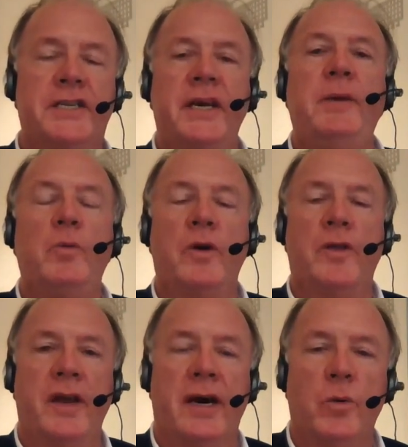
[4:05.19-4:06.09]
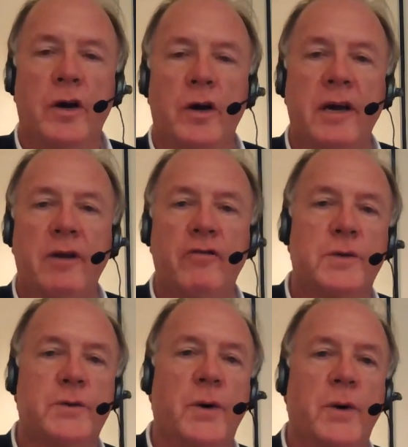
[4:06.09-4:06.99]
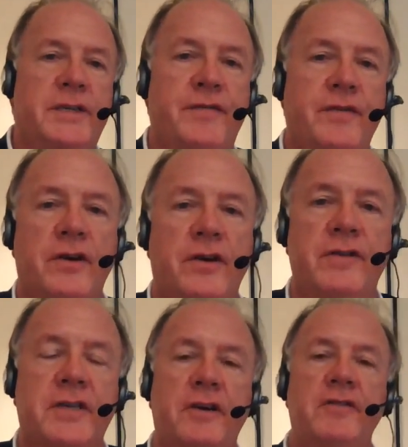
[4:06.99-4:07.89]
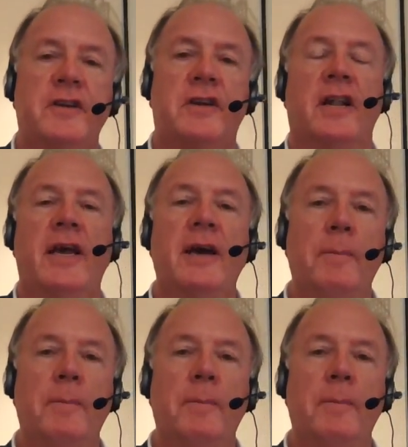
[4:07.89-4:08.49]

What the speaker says: team within our working group 24 is currently